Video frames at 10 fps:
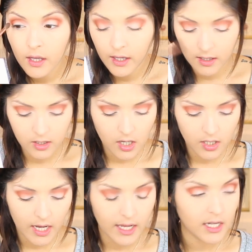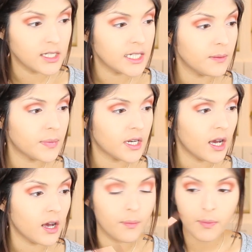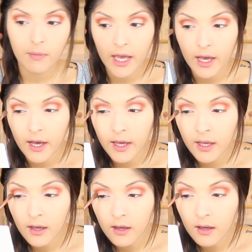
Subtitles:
and kind of deepen up my eye.